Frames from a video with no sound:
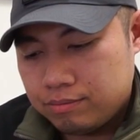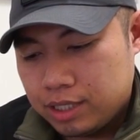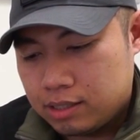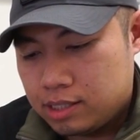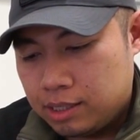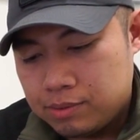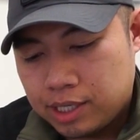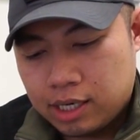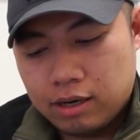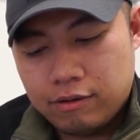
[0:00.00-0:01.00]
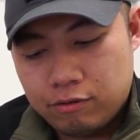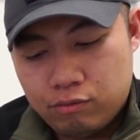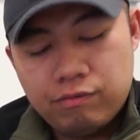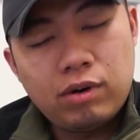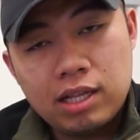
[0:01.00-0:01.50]
it seems like a
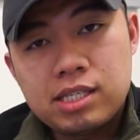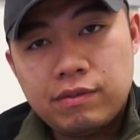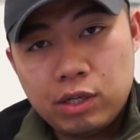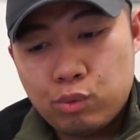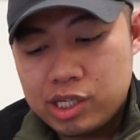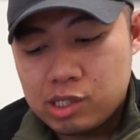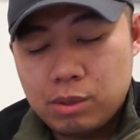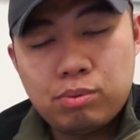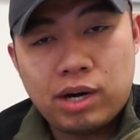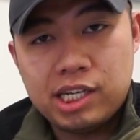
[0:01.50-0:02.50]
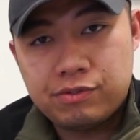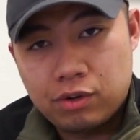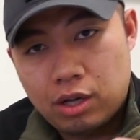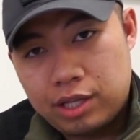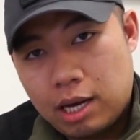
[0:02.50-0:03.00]
relatively reasonable price
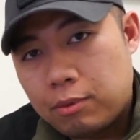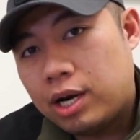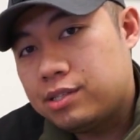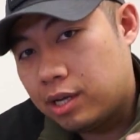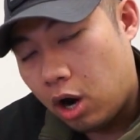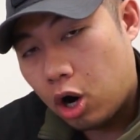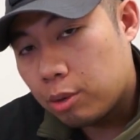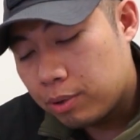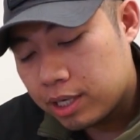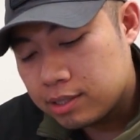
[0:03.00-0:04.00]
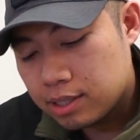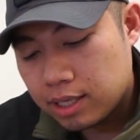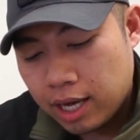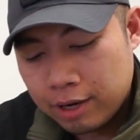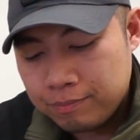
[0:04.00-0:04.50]
for all the upgrades that are put into the
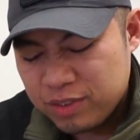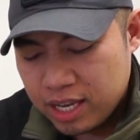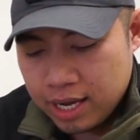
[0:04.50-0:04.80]
gun.